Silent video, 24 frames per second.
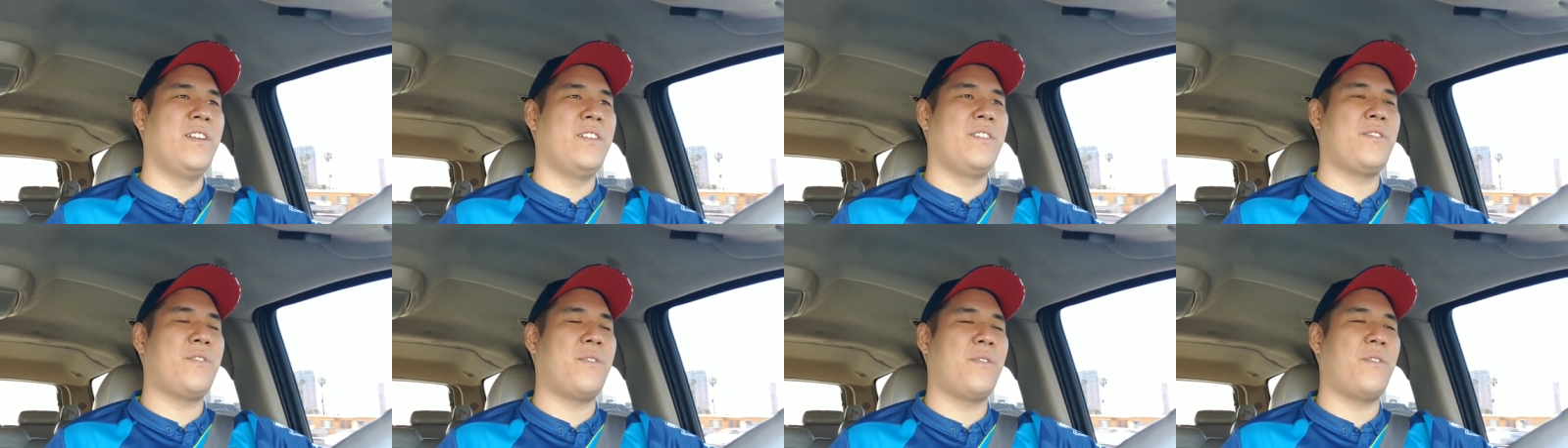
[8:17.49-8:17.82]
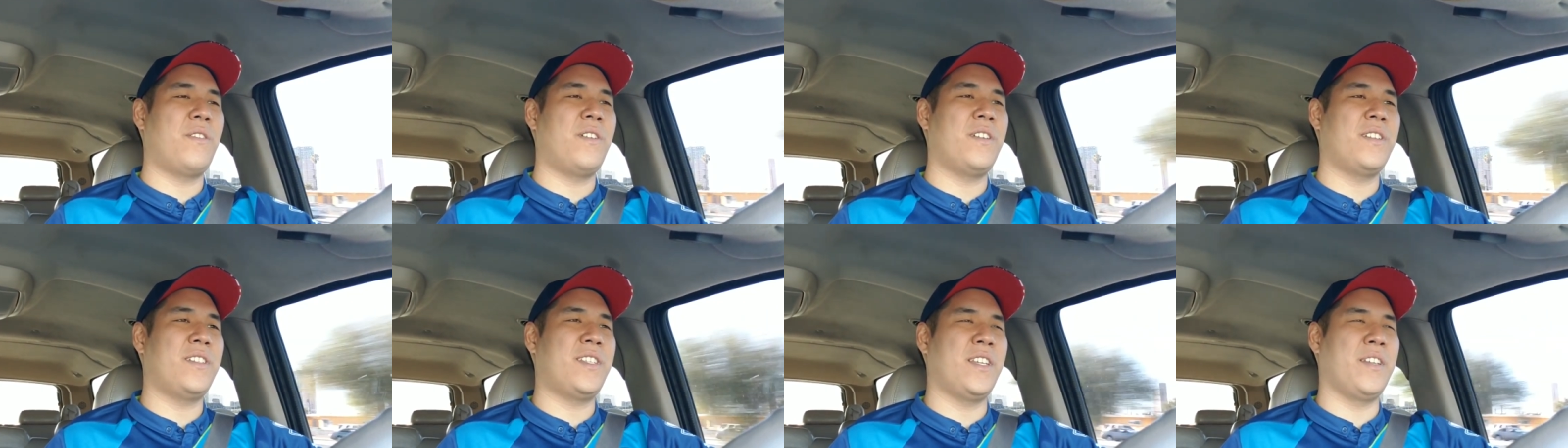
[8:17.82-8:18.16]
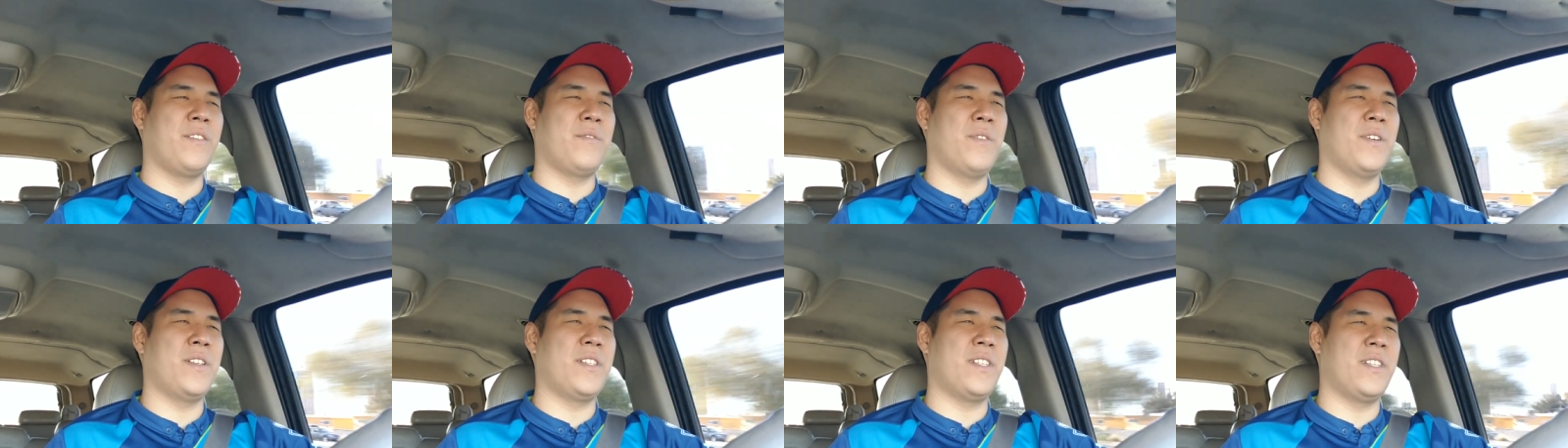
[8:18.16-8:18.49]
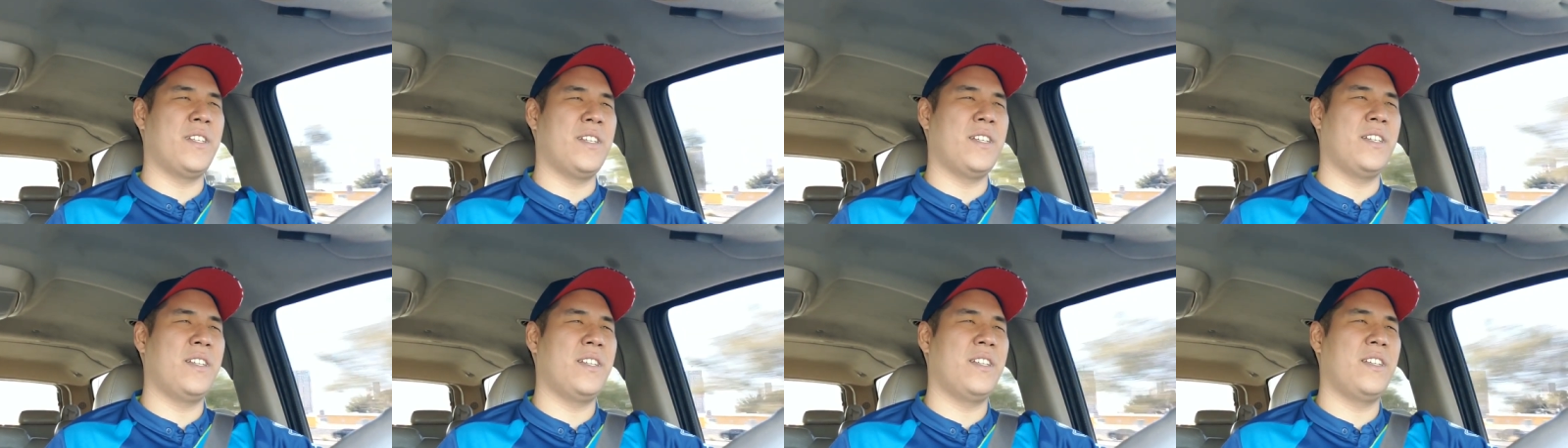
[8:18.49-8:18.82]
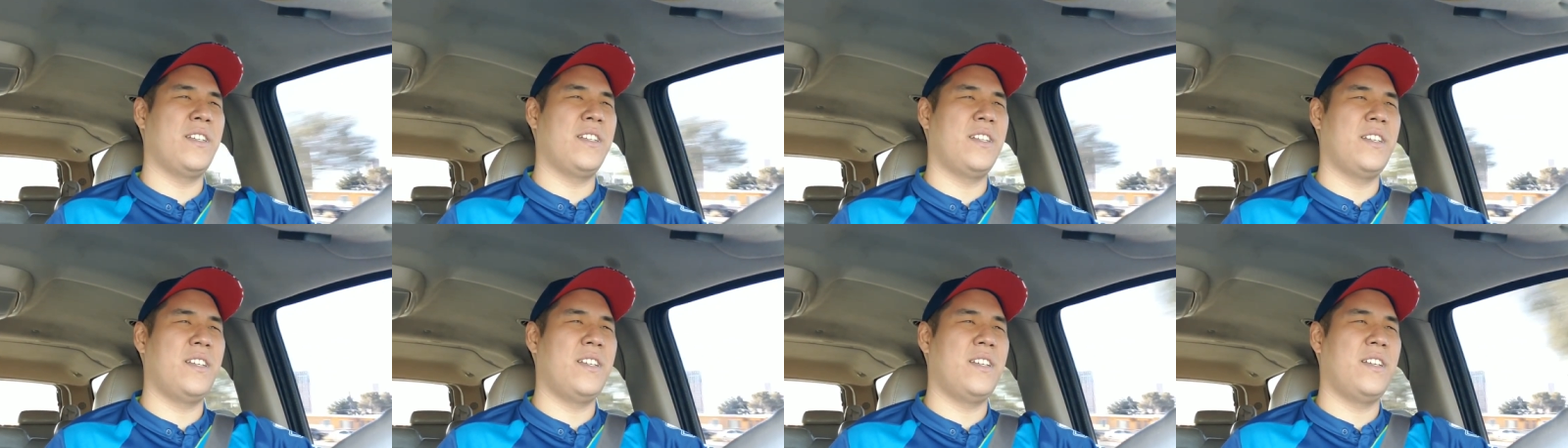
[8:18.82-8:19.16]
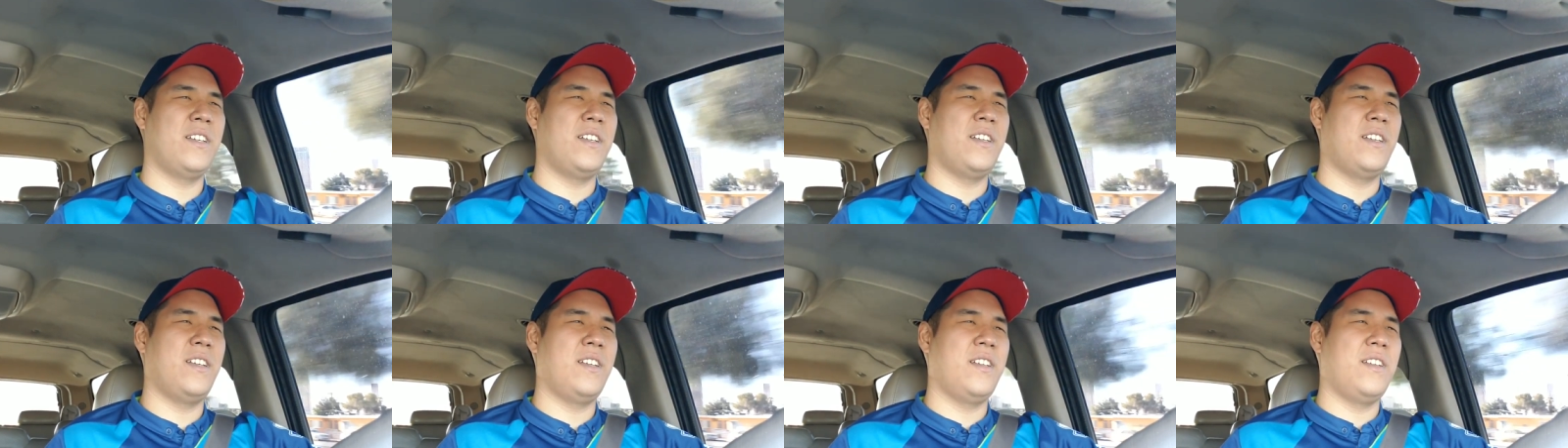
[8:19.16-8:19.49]
torrenting was
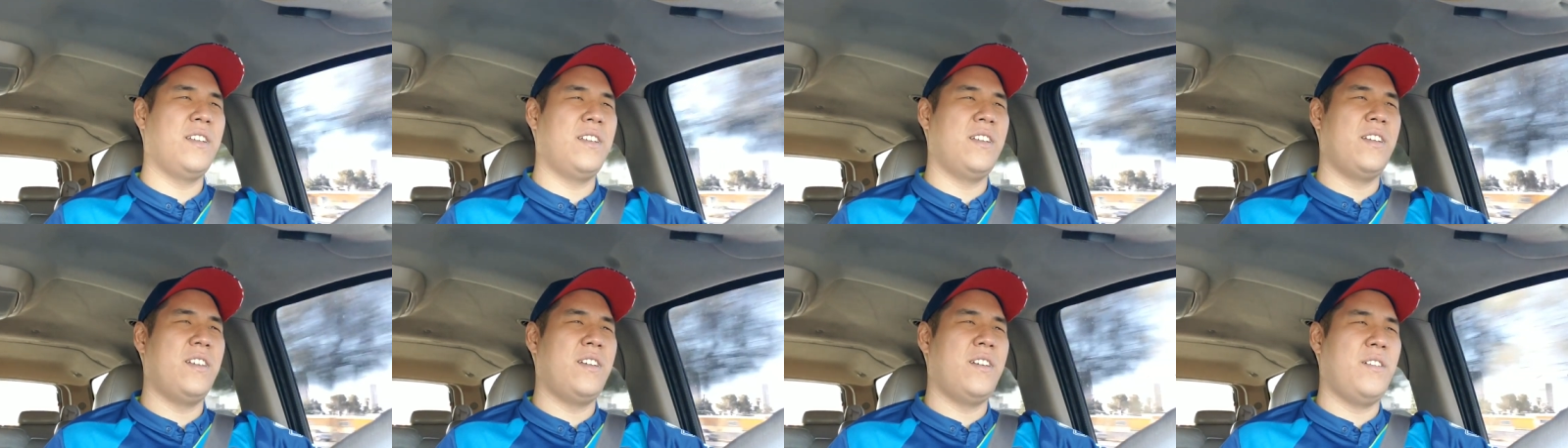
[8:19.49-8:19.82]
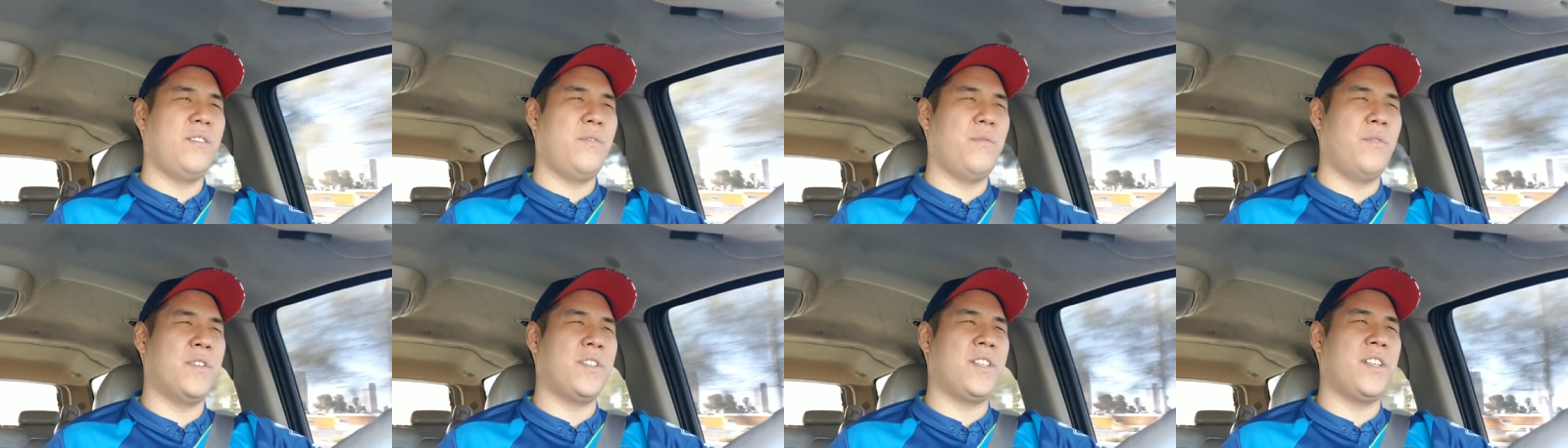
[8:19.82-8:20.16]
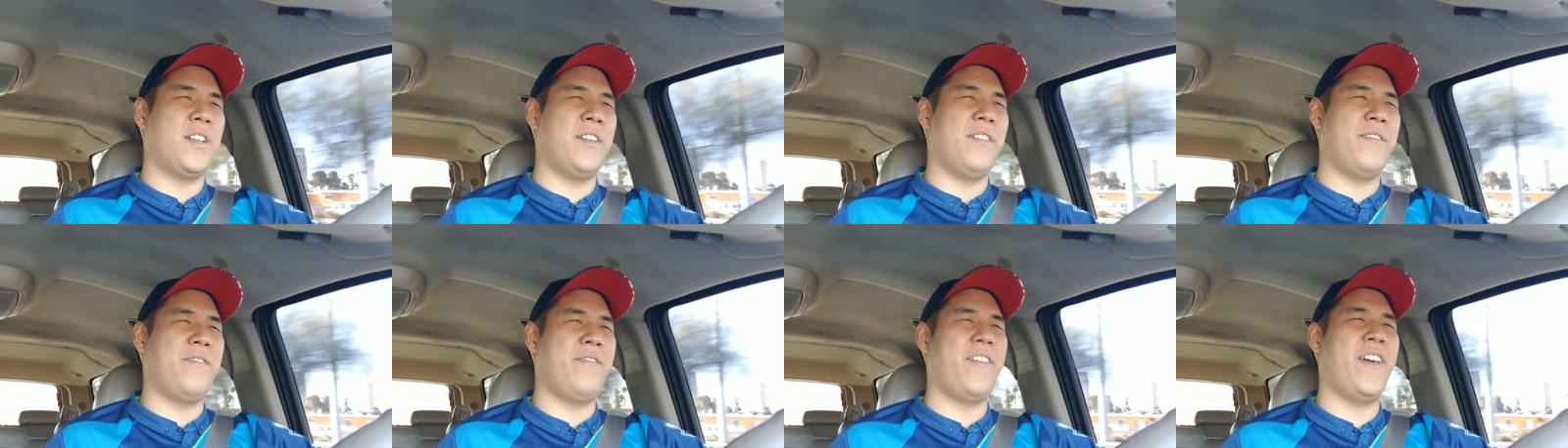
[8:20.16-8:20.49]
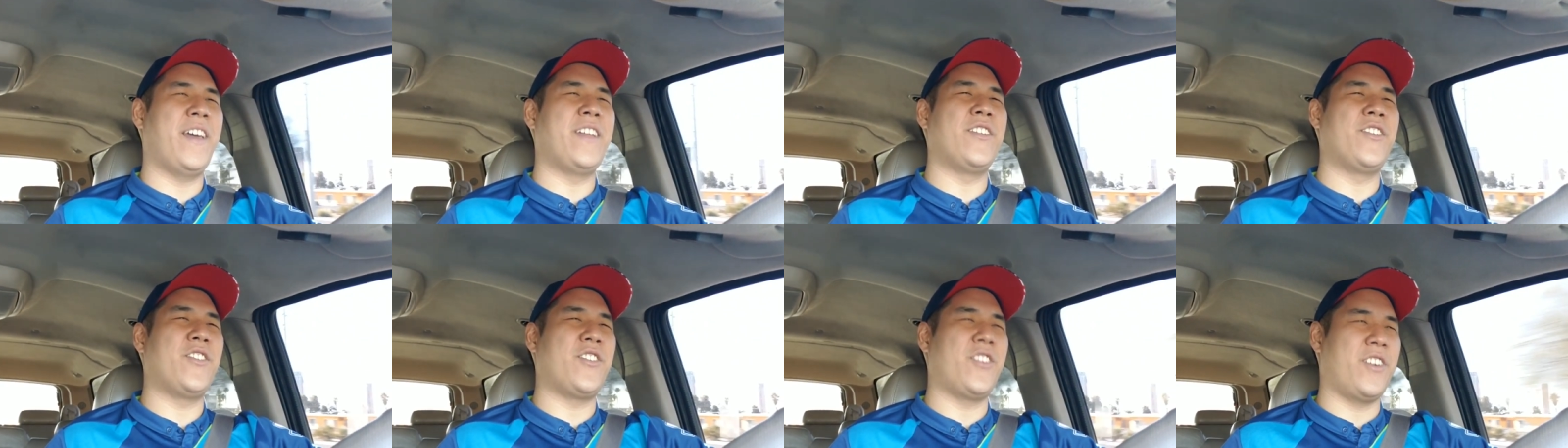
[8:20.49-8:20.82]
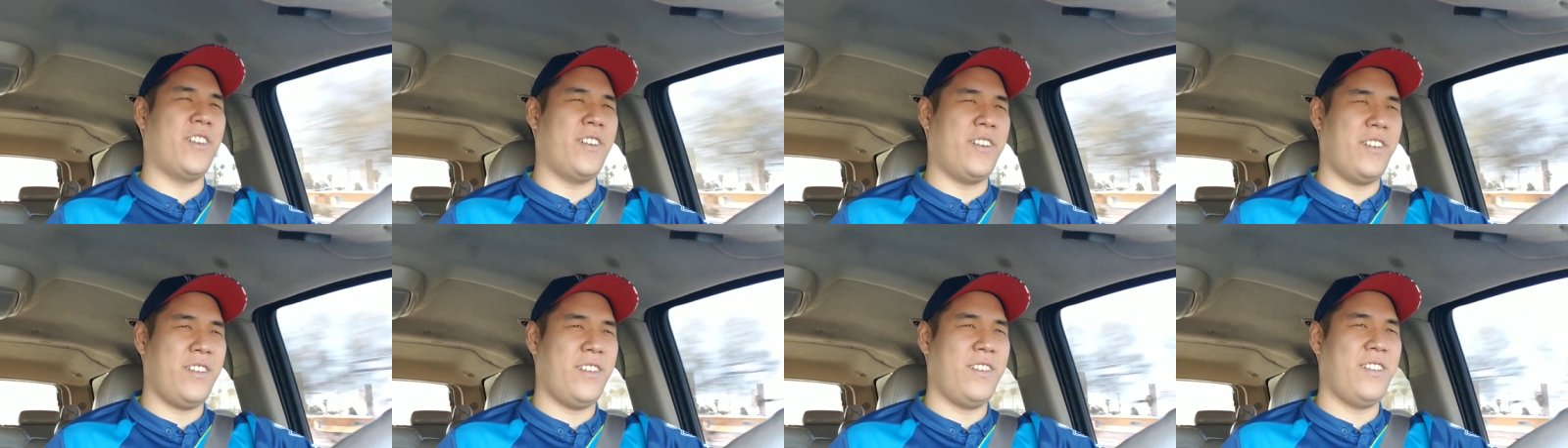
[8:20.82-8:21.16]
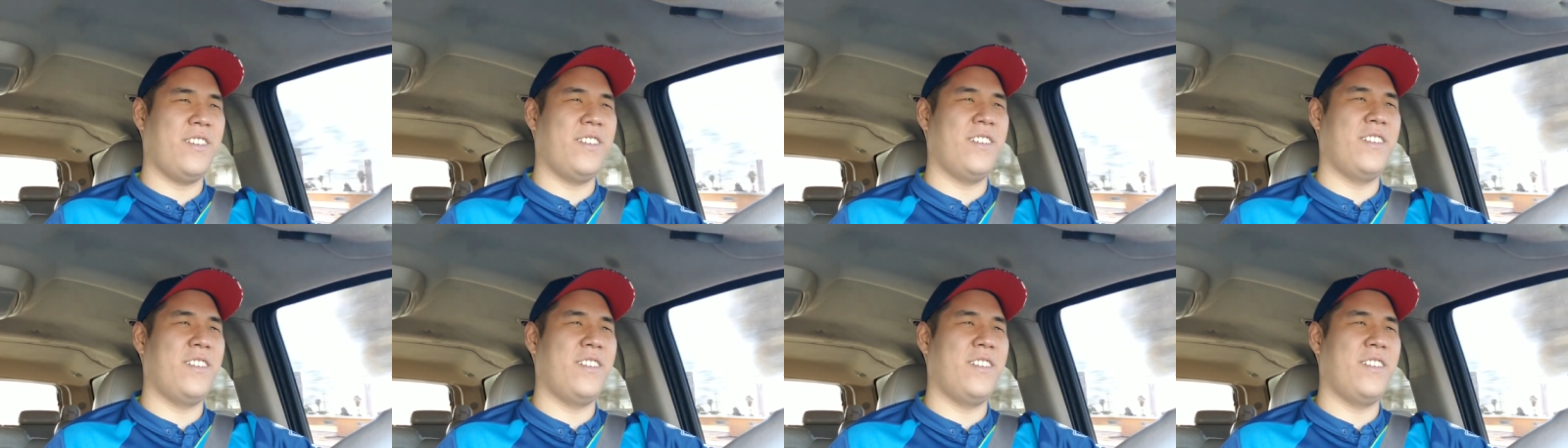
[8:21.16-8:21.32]
an adventure.